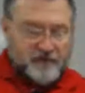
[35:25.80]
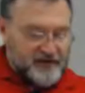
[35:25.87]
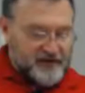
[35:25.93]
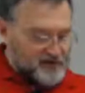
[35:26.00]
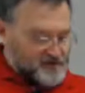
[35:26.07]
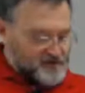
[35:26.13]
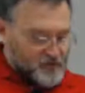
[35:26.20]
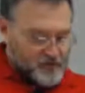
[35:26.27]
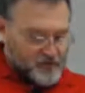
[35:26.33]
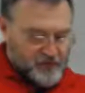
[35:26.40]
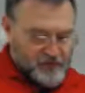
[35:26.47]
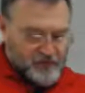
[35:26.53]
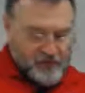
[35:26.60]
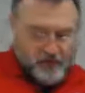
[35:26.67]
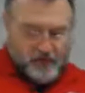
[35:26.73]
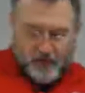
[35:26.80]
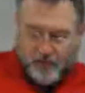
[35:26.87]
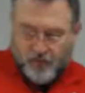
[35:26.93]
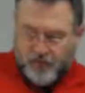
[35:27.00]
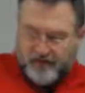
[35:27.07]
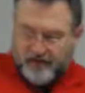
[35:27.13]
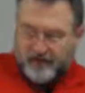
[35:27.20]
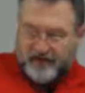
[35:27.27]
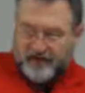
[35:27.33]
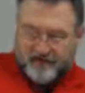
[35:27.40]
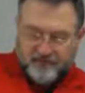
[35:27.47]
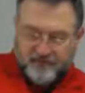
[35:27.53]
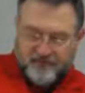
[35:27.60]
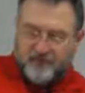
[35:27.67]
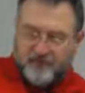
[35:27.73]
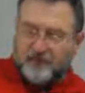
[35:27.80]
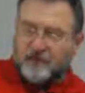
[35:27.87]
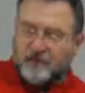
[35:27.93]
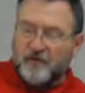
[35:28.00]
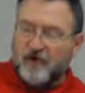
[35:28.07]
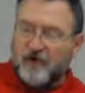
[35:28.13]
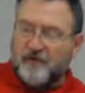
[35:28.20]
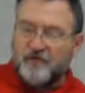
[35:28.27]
All right, so we are down to